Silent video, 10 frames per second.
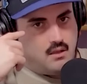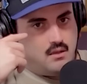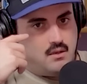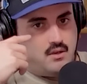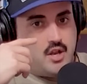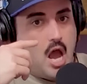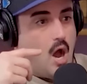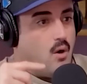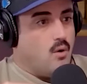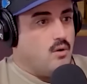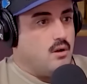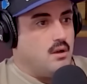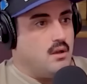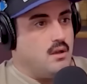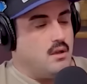No.
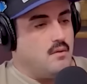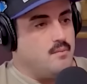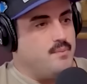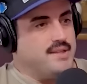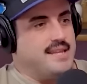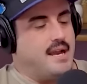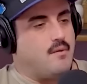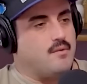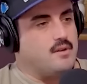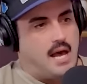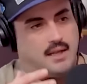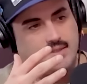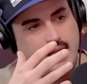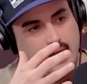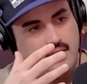But their
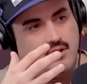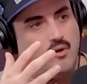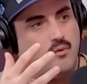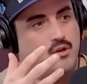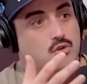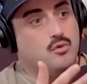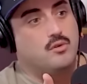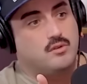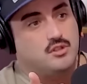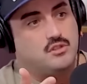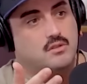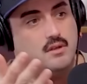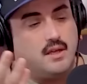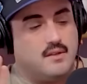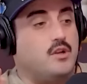contact, you know, when you it's a little creepy.
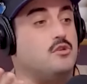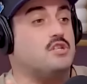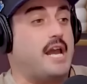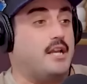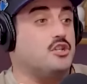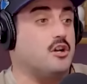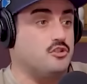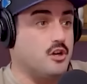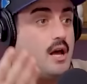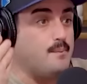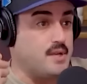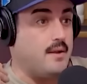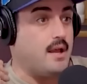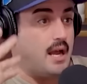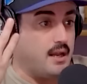when think. you change yours, you're gonna update.
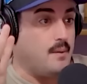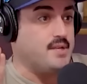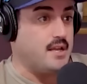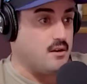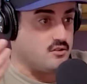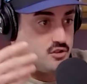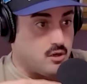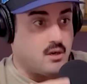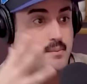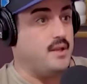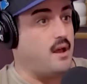I'm gonna update yours. You're gonna be on.